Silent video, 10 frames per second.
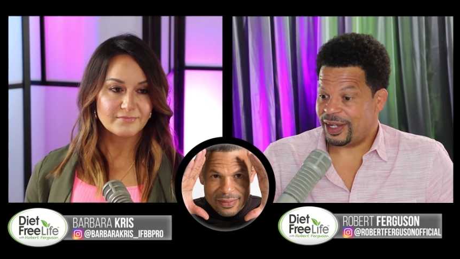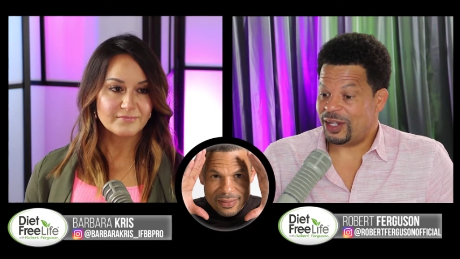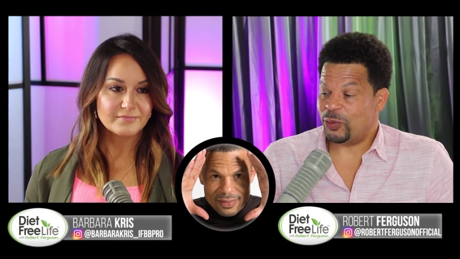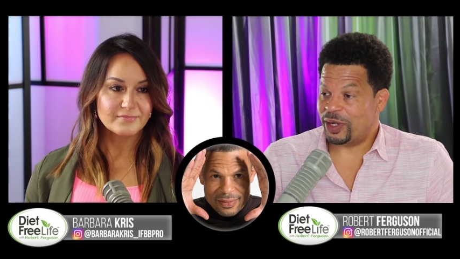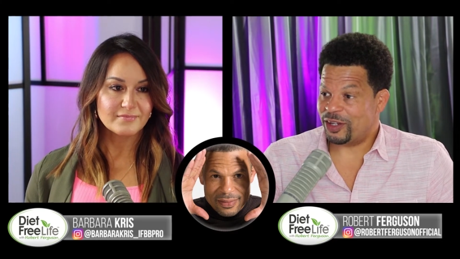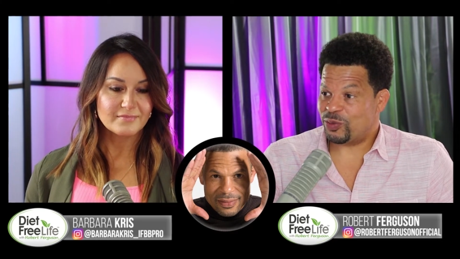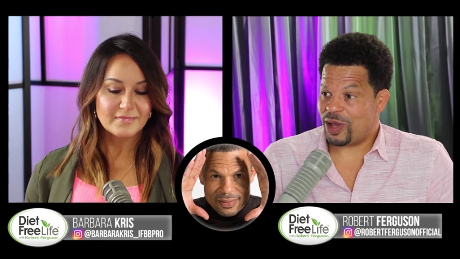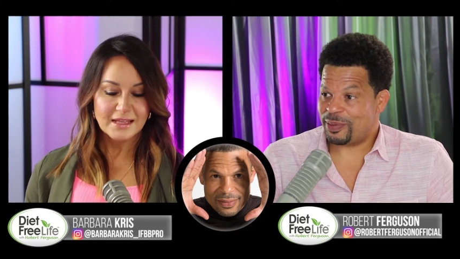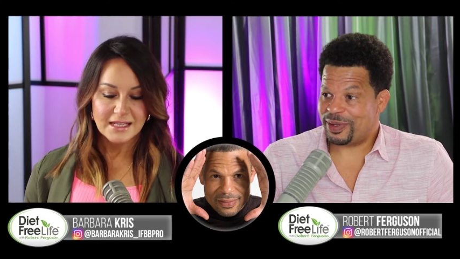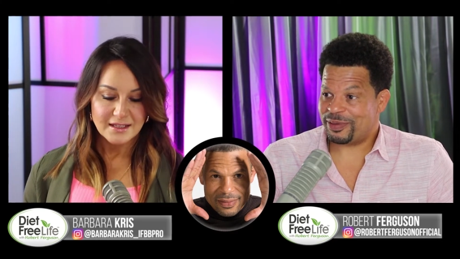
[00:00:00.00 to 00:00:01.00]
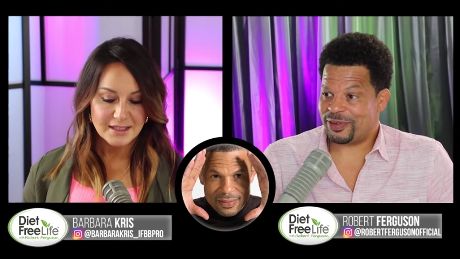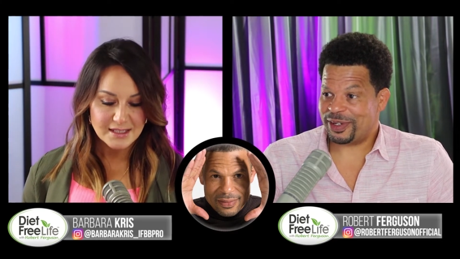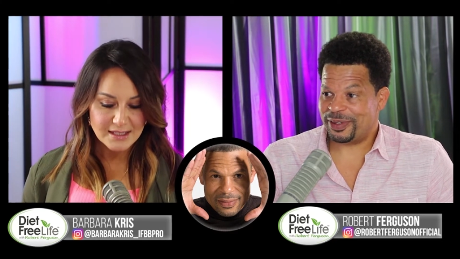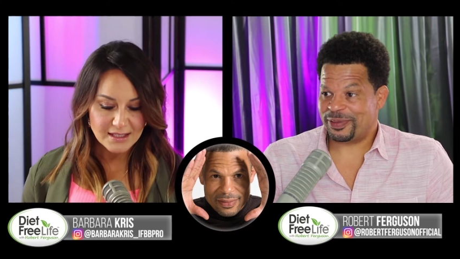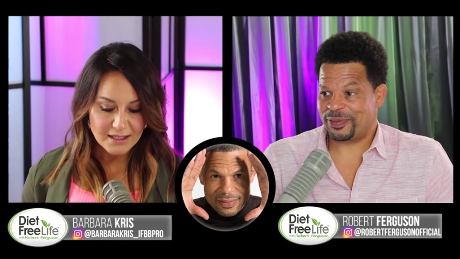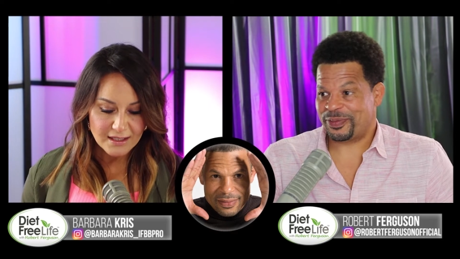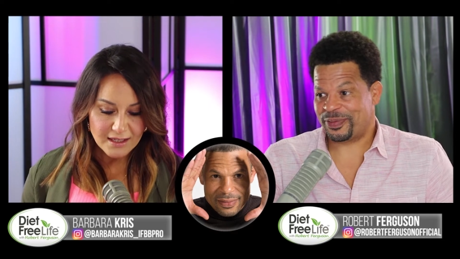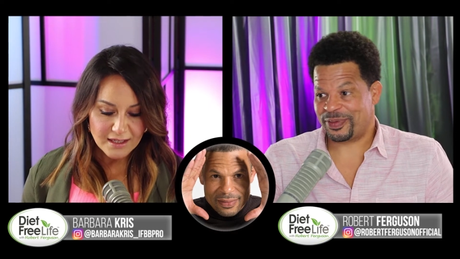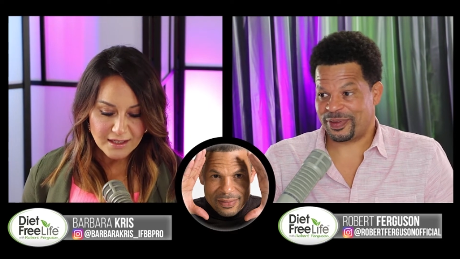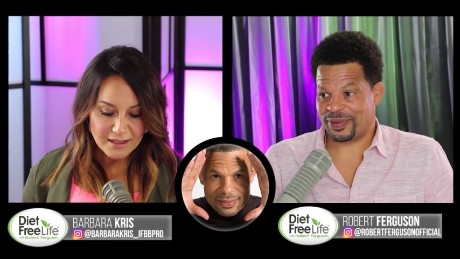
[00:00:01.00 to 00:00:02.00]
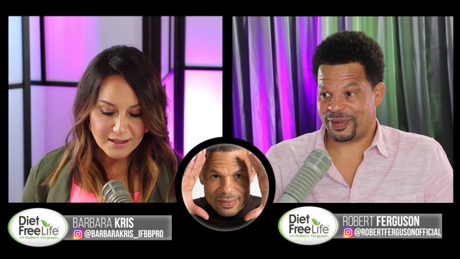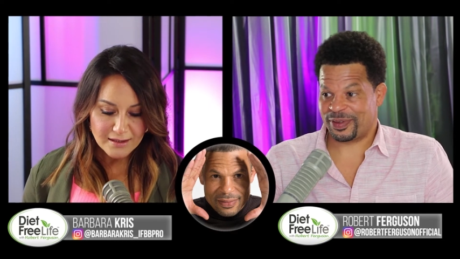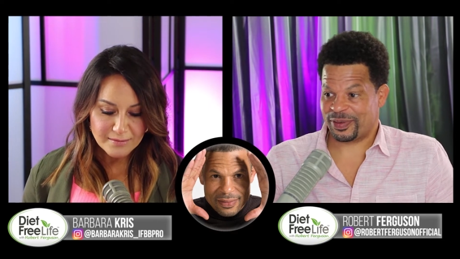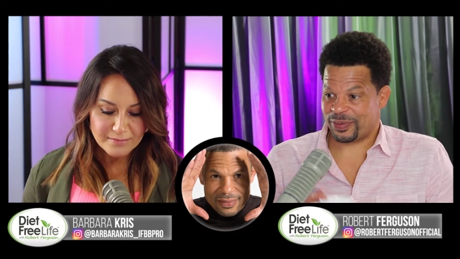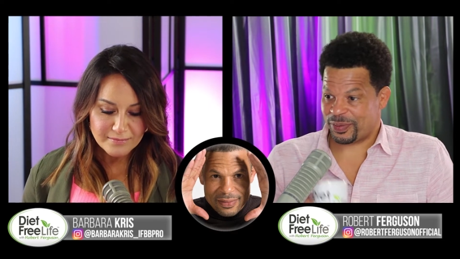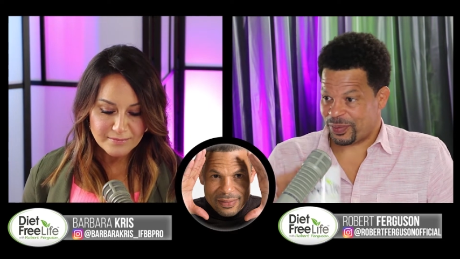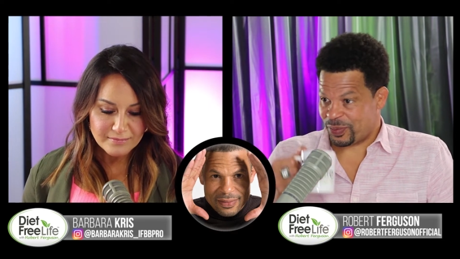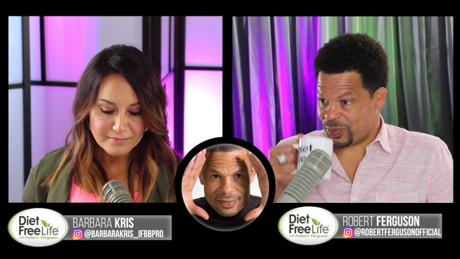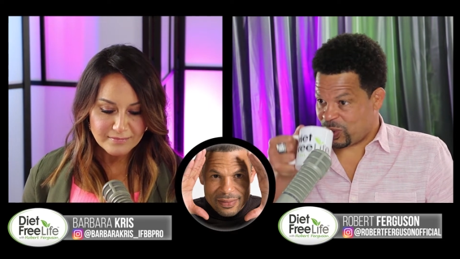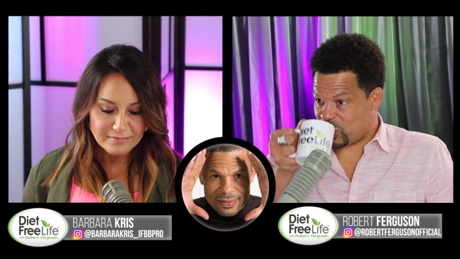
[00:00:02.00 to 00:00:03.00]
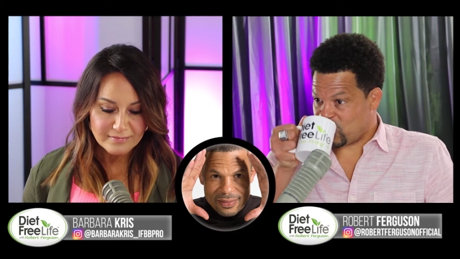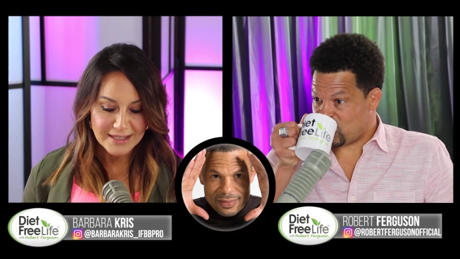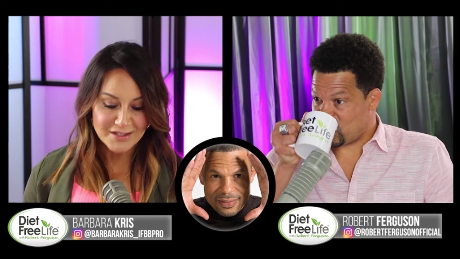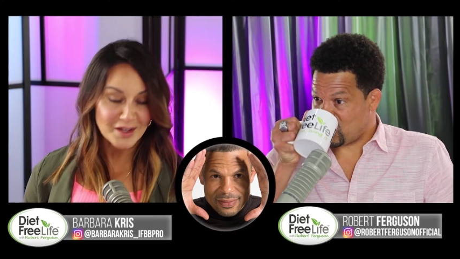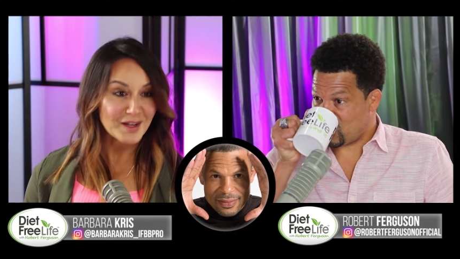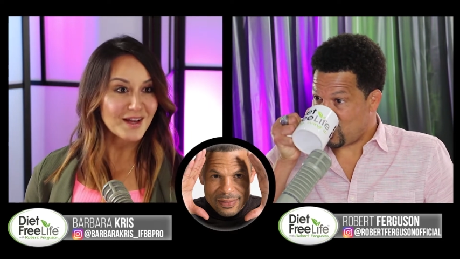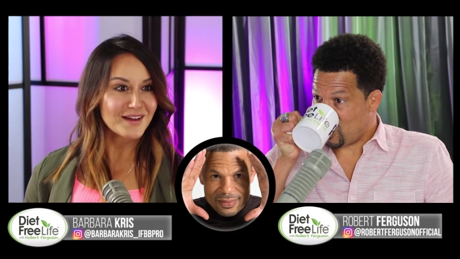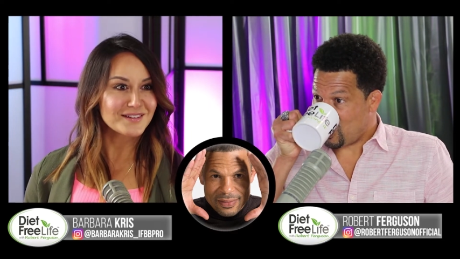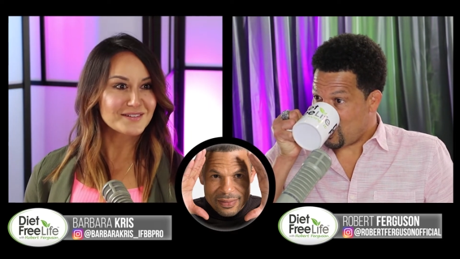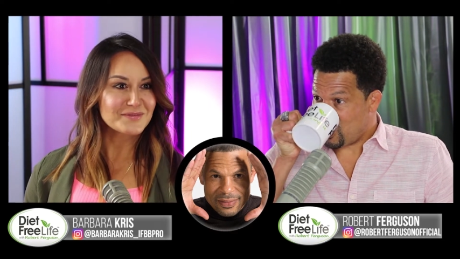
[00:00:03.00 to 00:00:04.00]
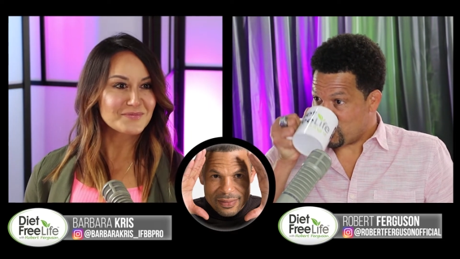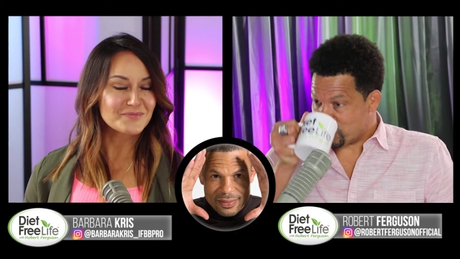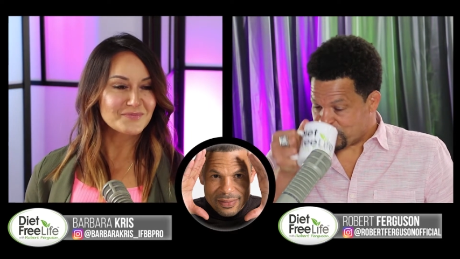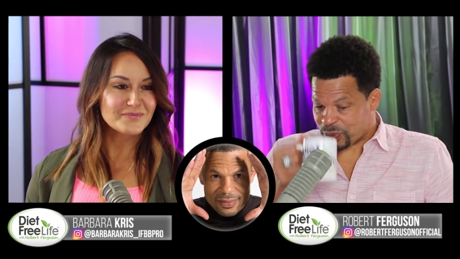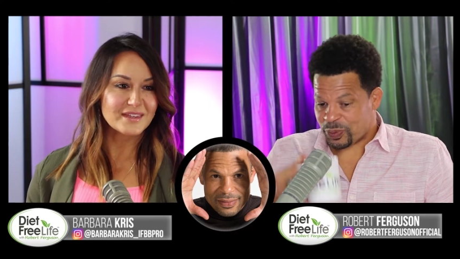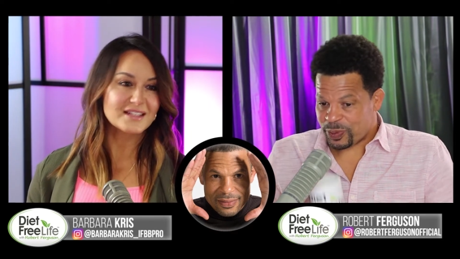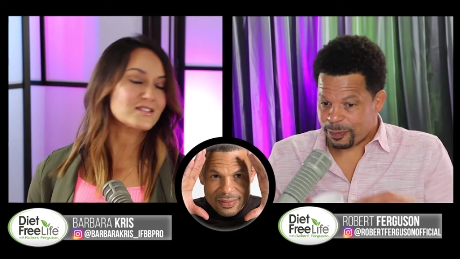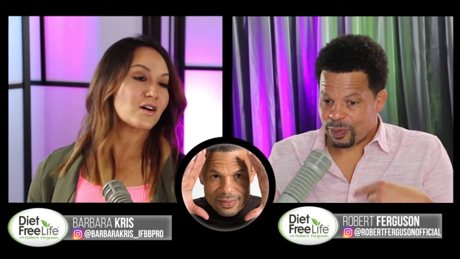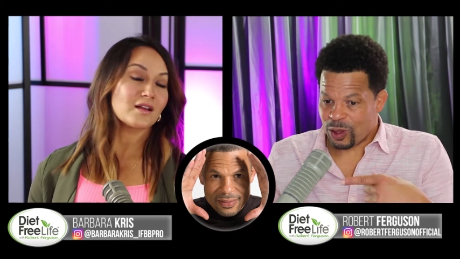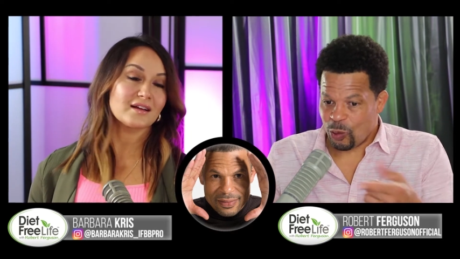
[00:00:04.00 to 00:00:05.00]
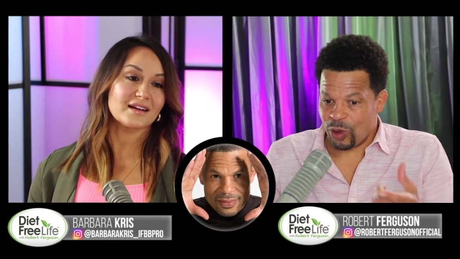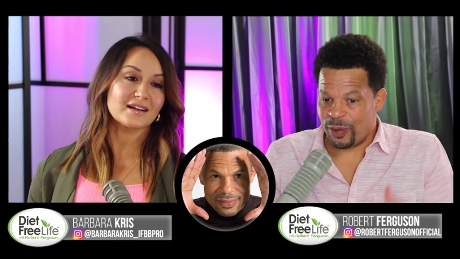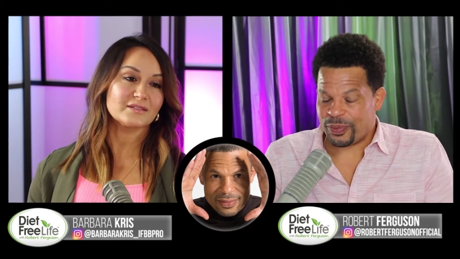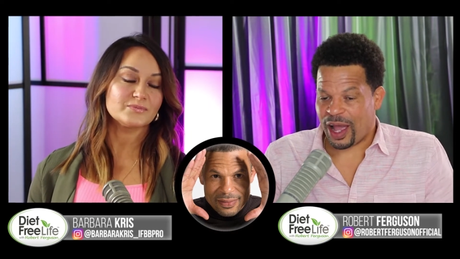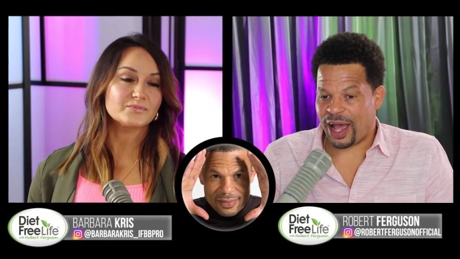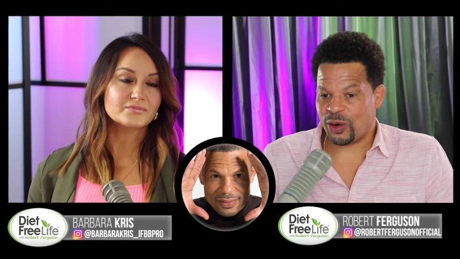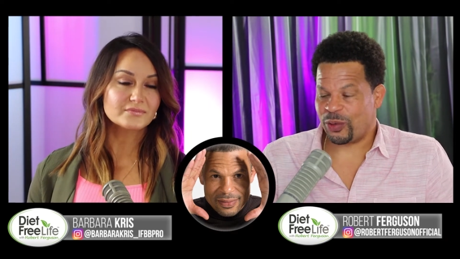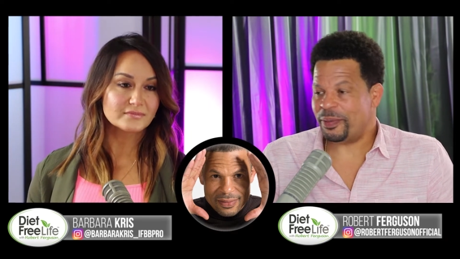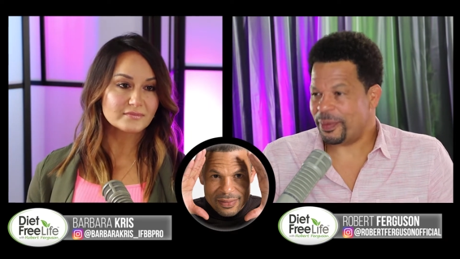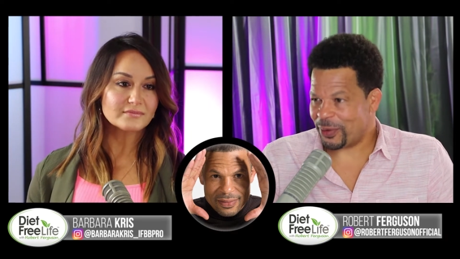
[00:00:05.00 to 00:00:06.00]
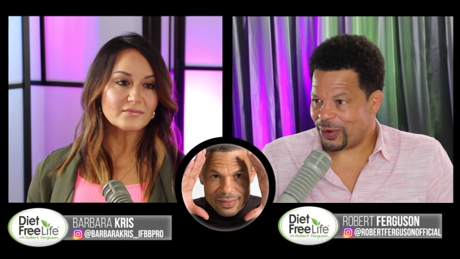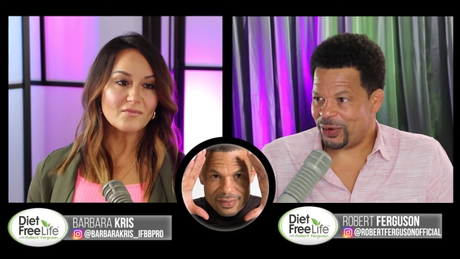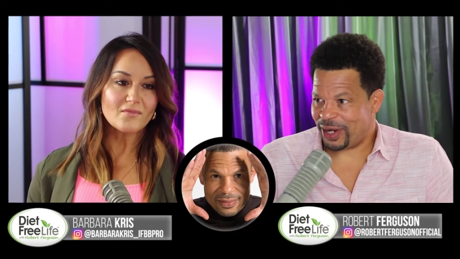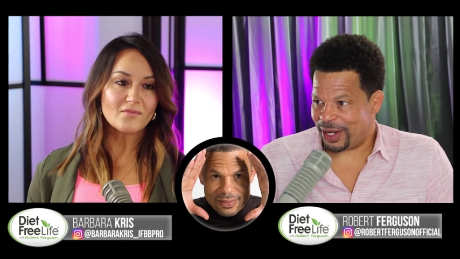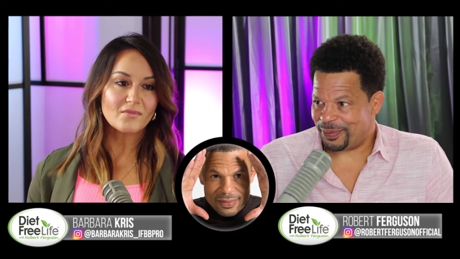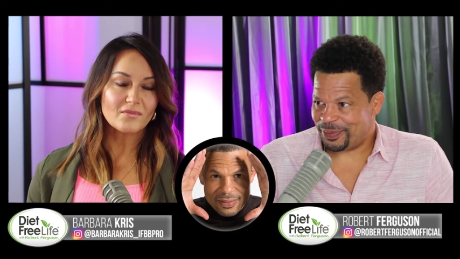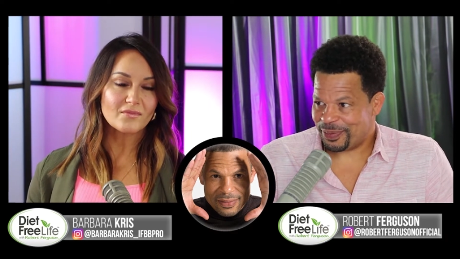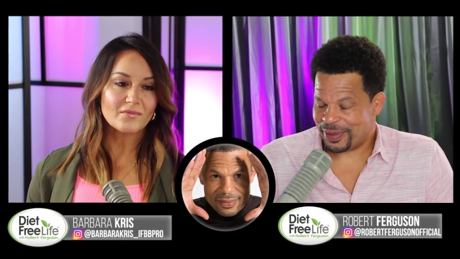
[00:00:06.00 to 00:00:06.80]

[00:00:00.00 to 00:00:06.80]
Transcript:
Speaker 1: Uh, anyone else pop up for you? see, that's all I got. well, I don't remember her name,